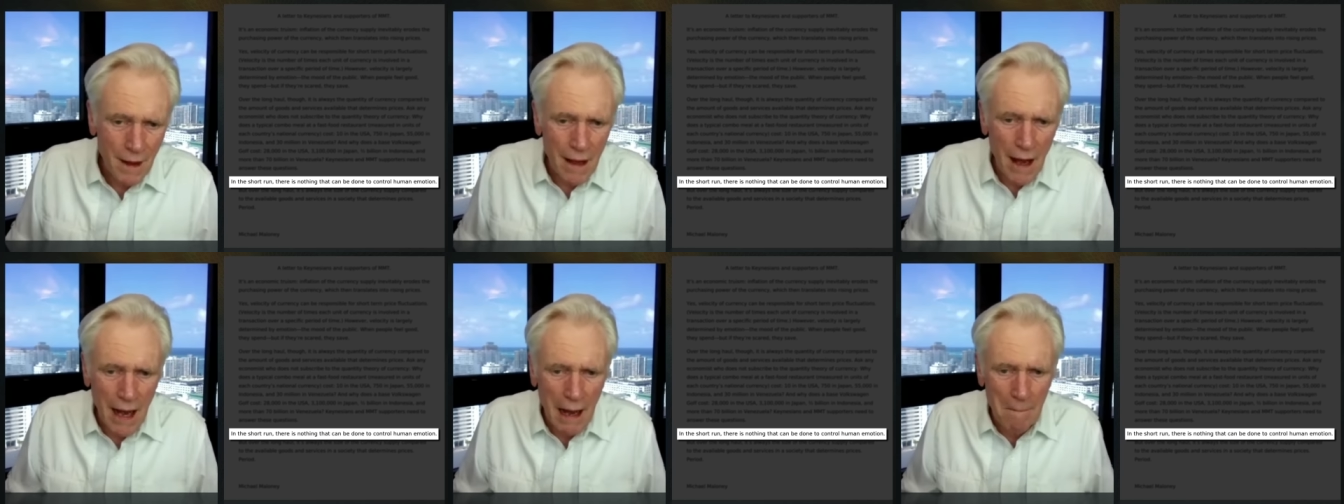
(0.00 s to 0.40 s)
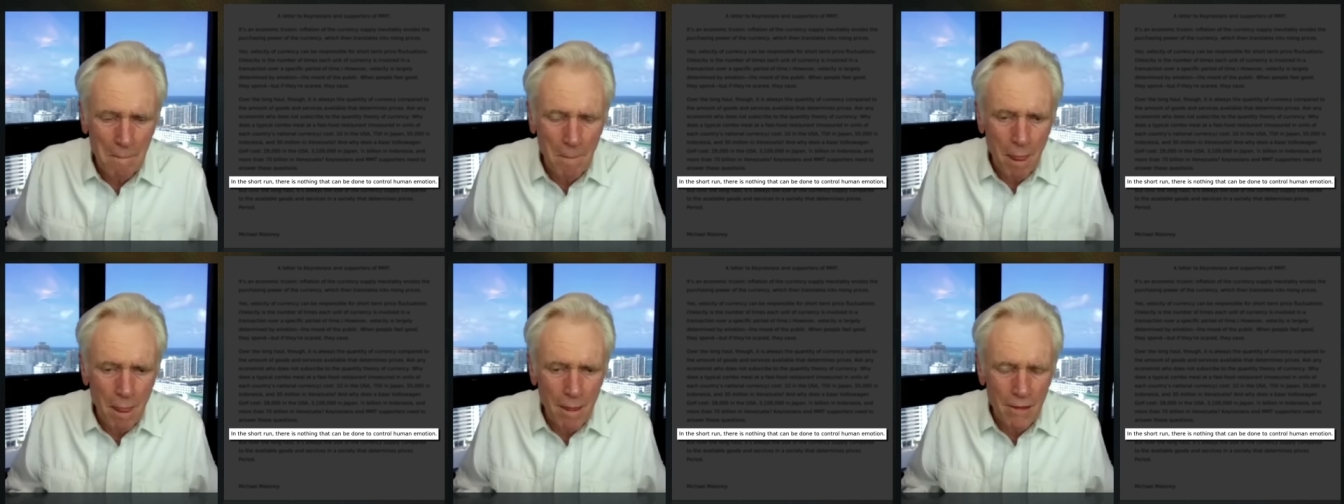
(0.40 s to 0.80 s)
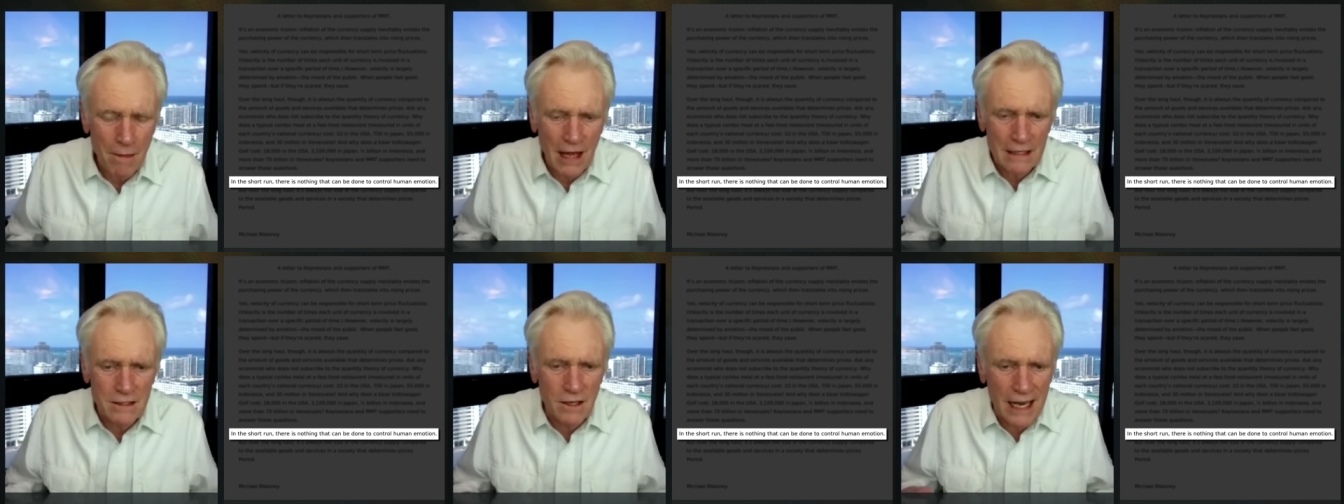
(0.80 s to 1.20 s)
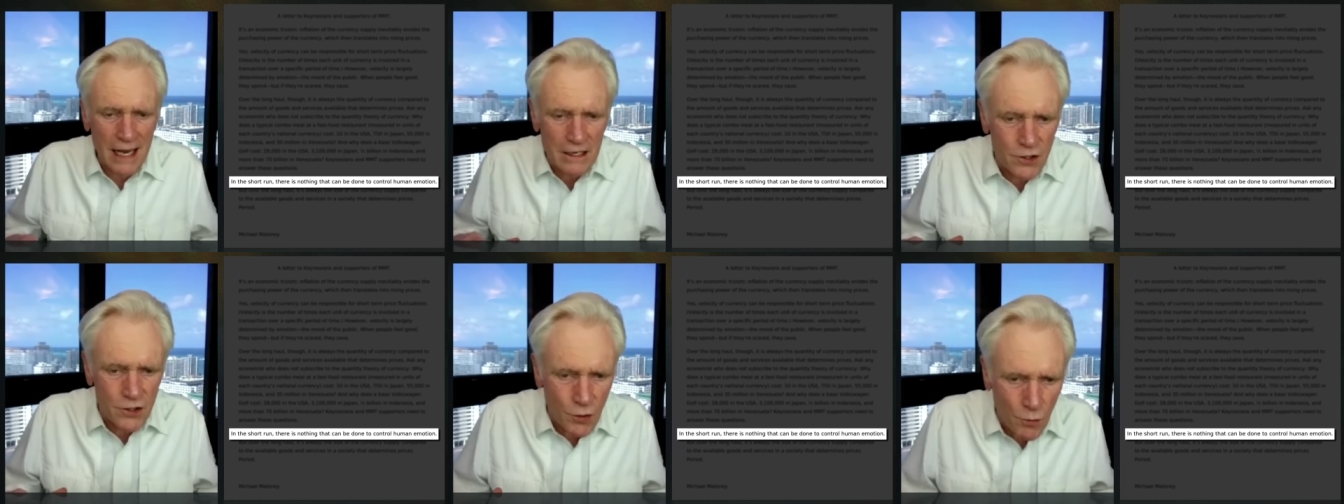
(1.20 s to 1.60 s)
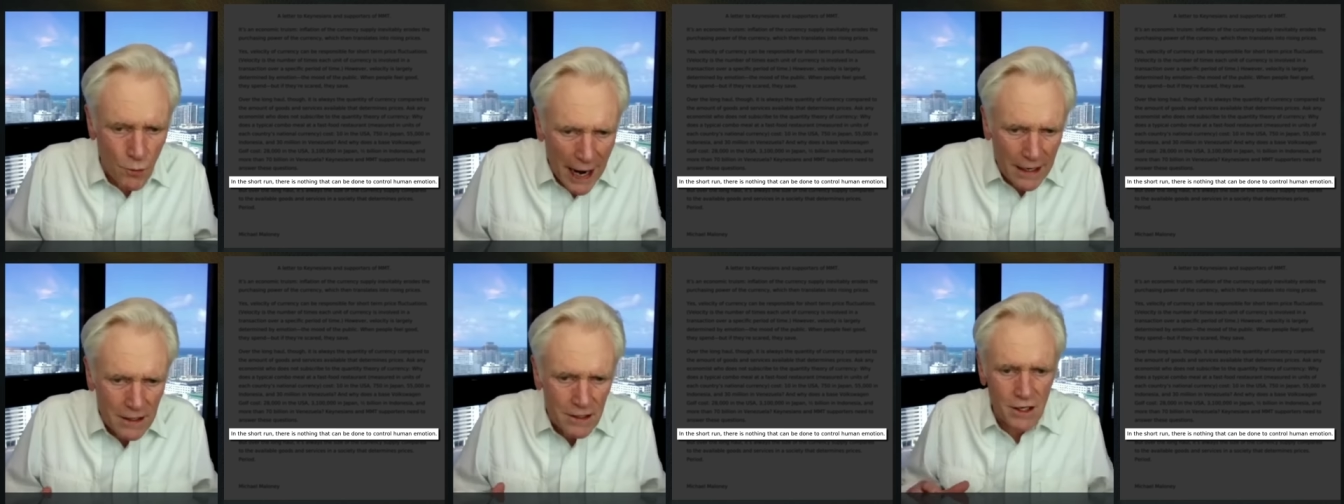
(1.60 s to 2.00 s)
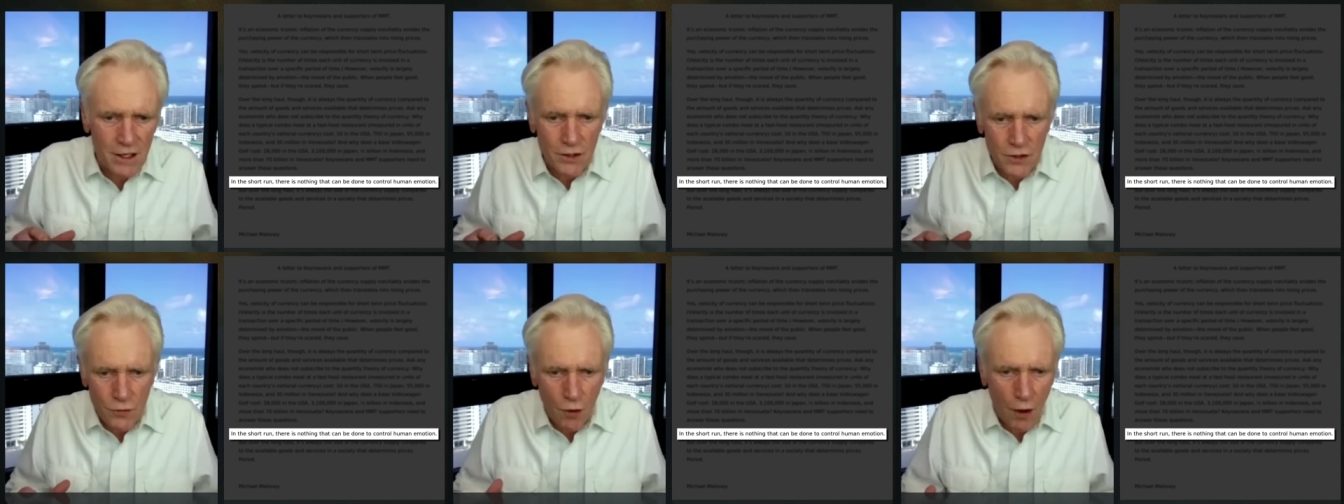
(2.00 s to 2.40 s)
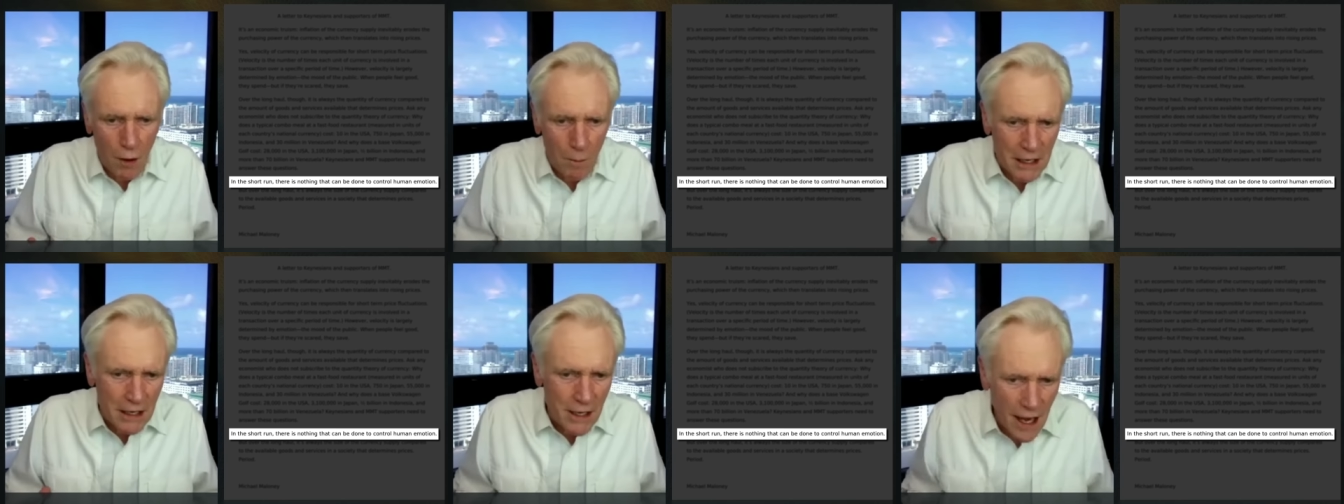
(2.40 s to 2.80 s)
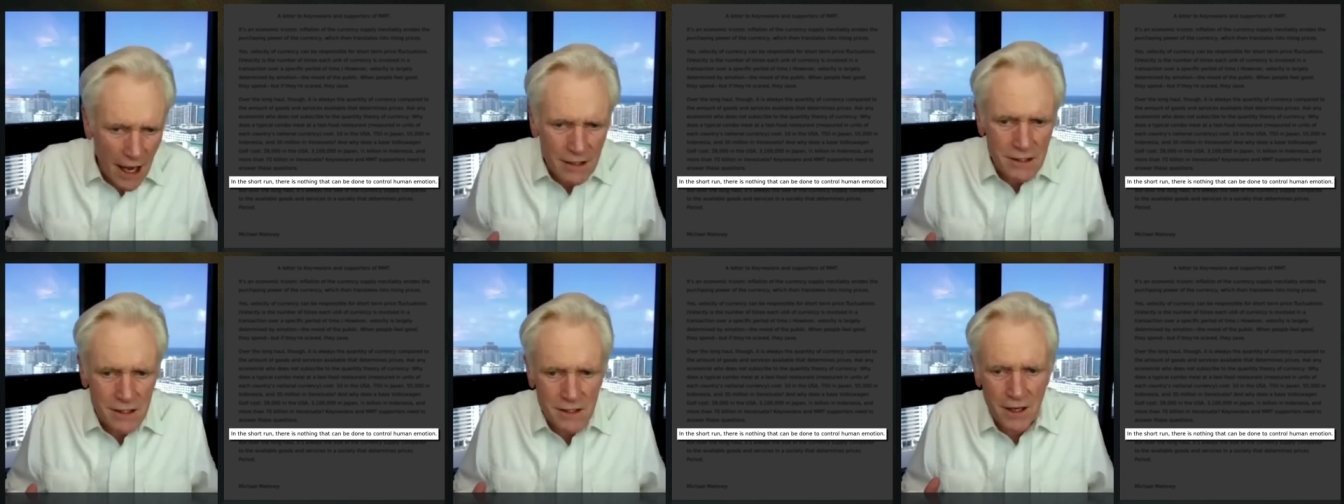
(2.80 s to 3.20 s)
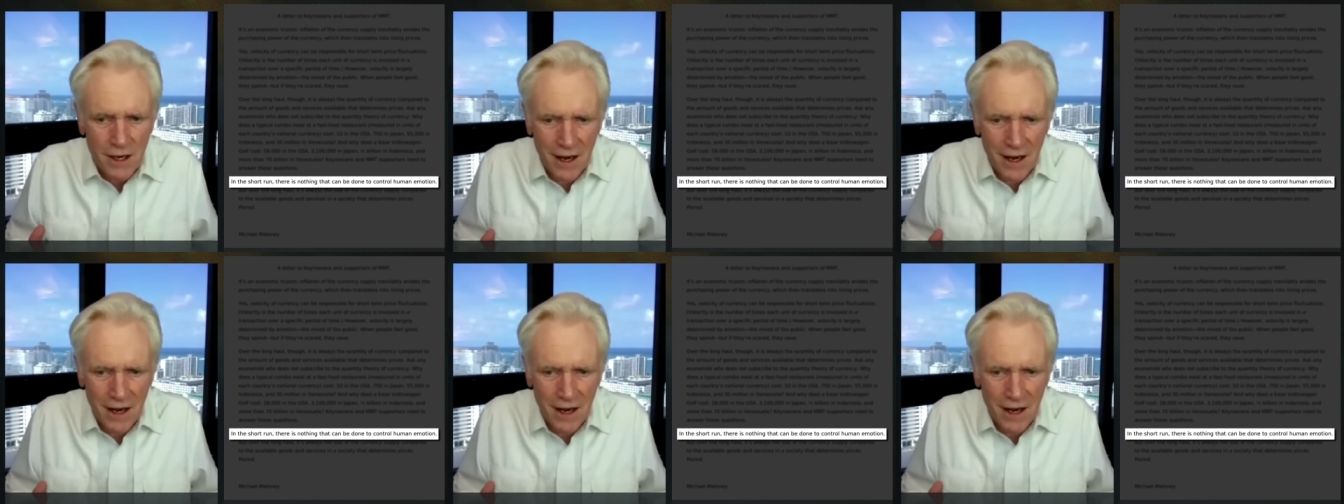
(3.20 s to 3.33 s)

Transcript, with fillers: um, that's like direct control. But yes,